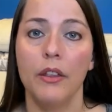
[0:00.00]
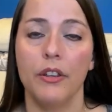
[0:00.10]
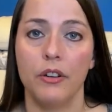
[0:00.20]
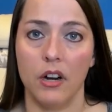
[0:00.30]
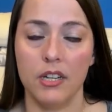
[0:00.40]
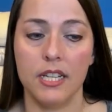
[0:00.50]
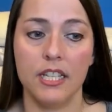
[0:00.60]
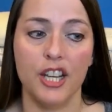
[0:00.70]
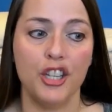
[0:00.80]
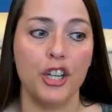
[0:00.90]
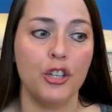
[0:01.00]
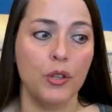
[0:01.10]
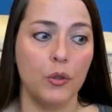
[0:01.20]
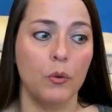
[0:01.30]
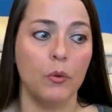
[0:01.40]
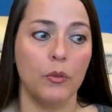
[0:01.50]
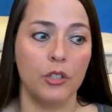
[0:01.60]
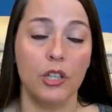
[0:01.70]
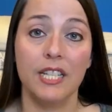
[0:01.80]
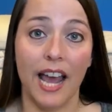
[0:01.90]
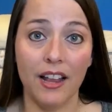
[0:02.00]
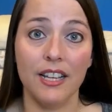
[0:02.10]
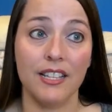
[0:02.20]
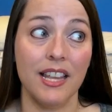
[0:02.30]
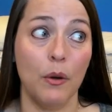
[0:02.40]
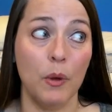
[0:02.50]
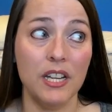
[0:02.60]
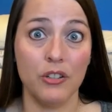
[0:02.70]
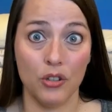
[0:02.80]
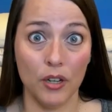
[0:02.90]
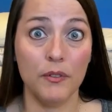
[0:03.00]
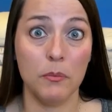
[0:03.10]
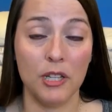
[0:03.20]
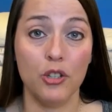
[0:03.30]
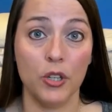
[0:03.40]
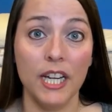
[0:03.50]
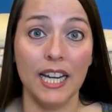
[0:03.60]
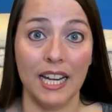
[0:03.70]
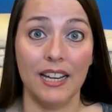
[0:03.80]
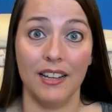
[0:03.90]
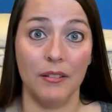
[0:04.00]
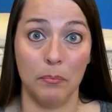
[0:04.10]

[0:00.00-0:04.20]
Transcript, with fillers: the narcissist to to tell us that we deserve to be treated